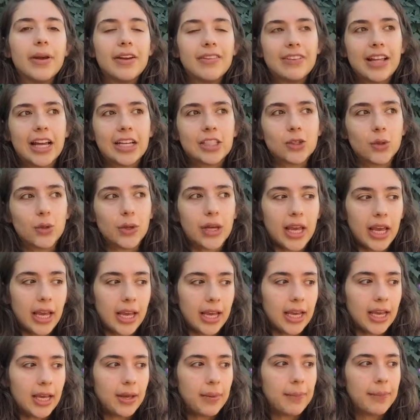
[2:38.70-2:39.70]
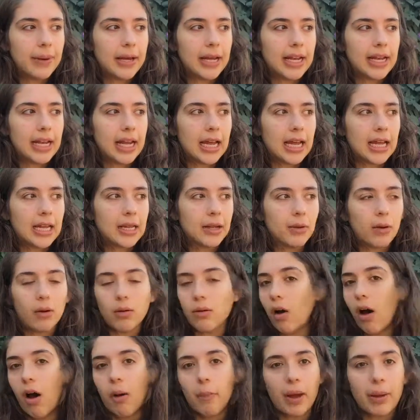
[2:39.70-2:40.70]
if that's okay, but
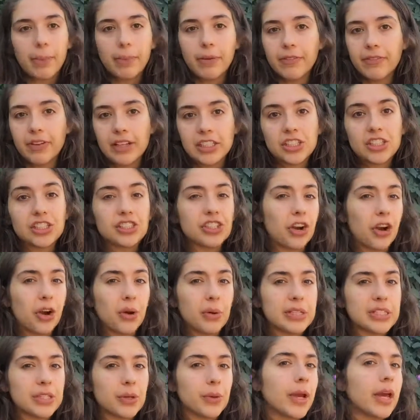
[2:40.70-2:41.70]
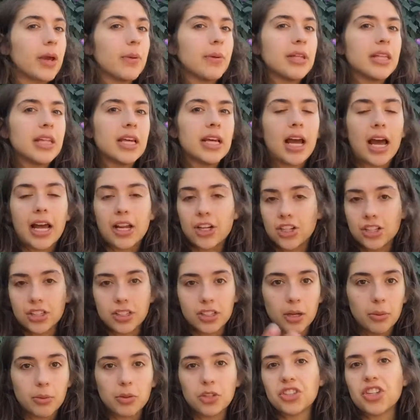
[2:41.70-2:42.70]
all my professors are always okay with it. I
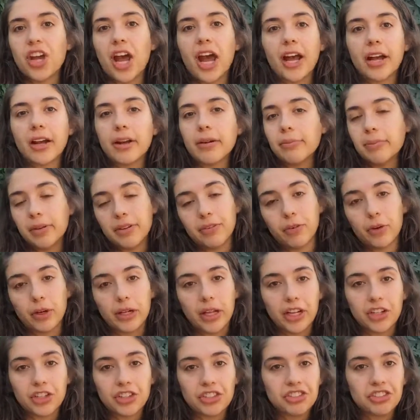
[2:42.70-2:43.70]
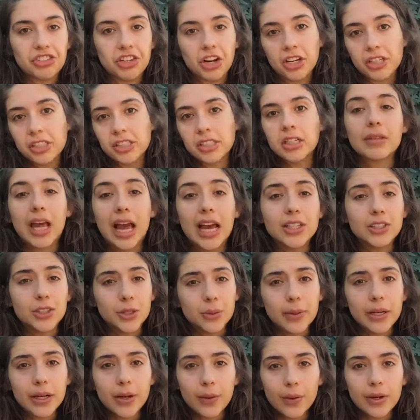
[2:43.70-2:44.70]
just double check before lecture starts. I
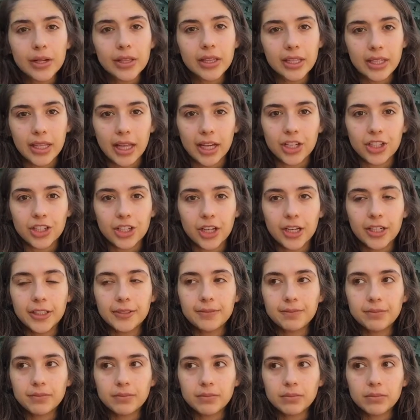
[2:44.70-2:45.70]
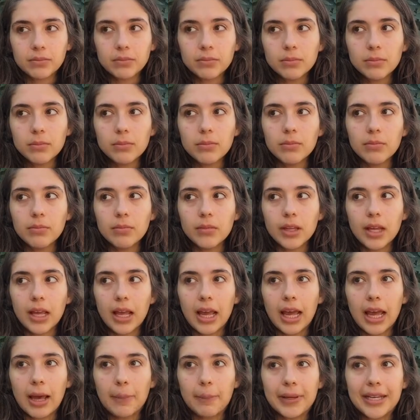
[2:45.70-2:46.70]
do record the lecture
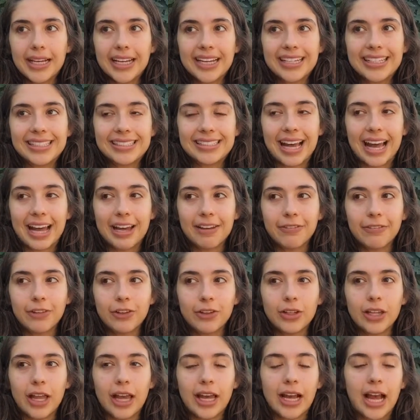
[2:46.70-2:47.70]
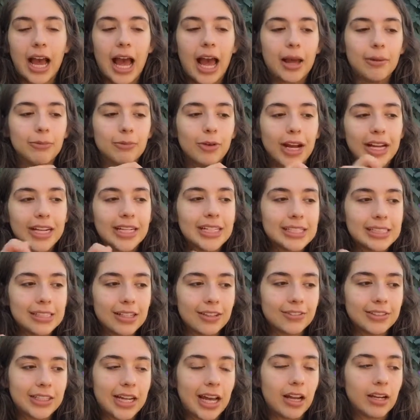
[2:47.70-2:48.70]
because I feel like I'm writing
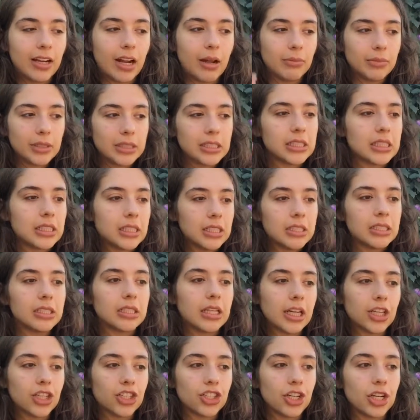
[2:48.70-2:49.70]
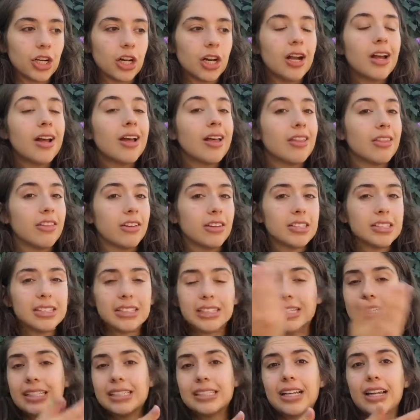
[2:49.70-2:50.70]
stuff down, I'm listening to lecture, there's
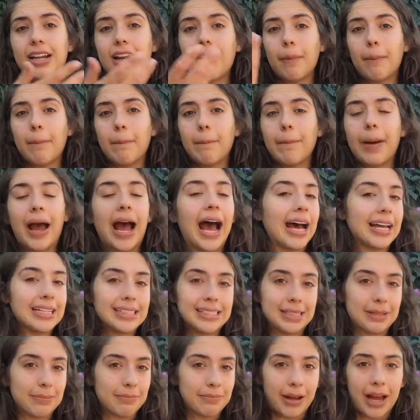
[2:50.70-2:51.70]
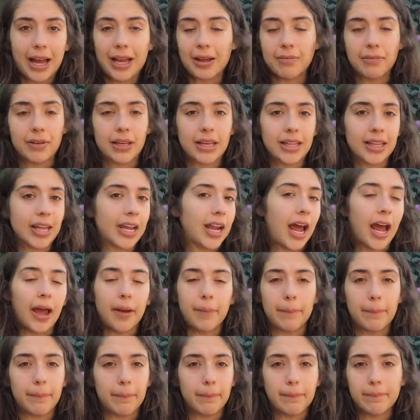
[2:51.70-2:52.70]
things that are passing by me that
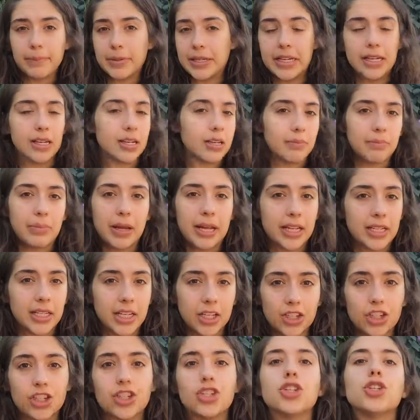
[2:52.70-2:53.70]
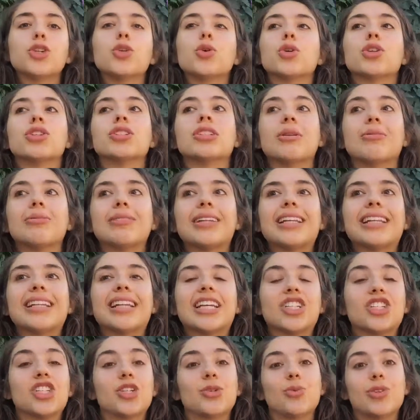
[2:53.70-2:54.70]
I didn't pay attention to, or something
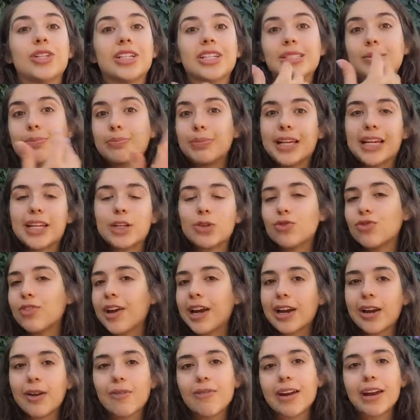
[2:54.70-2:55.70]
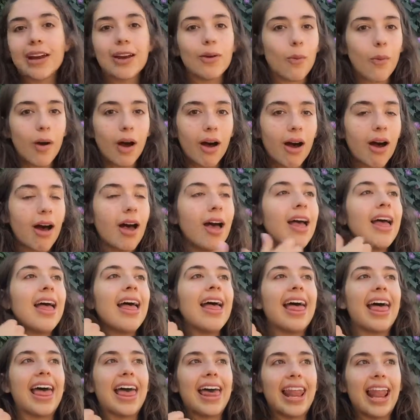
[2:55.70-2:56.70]
that she explained very, very well,
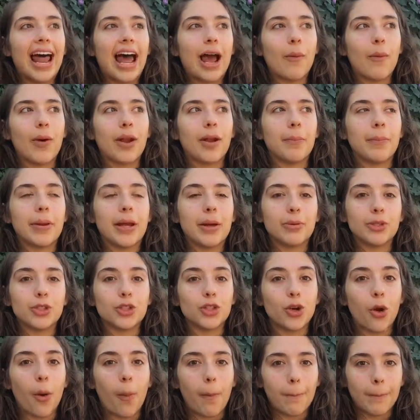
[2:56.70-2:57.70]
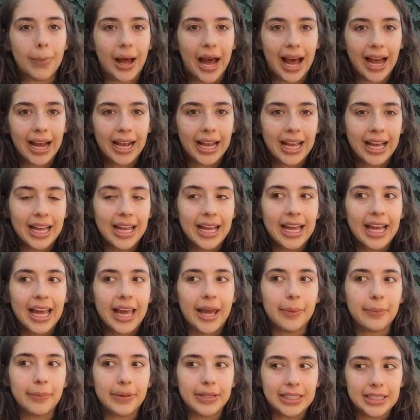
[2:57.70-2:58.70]
and I want to be able to go back
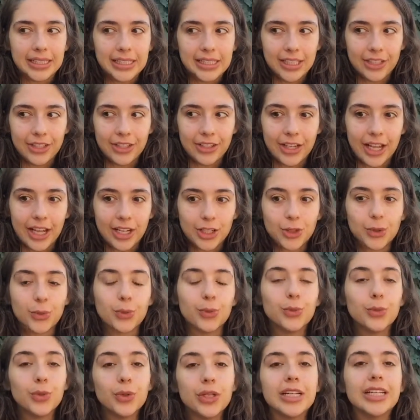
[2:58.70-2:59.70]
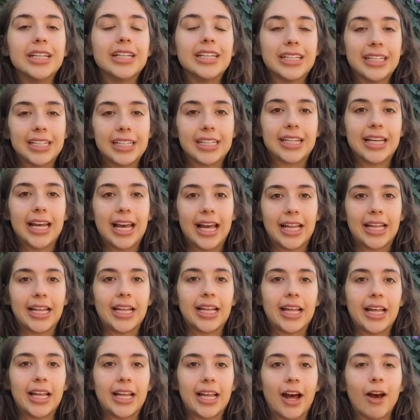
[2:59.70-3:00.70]
and re-listen to that to really get
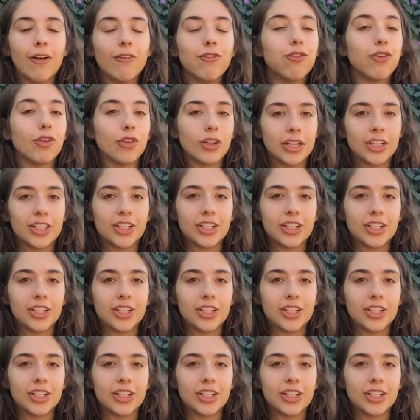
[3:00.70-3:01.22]
a full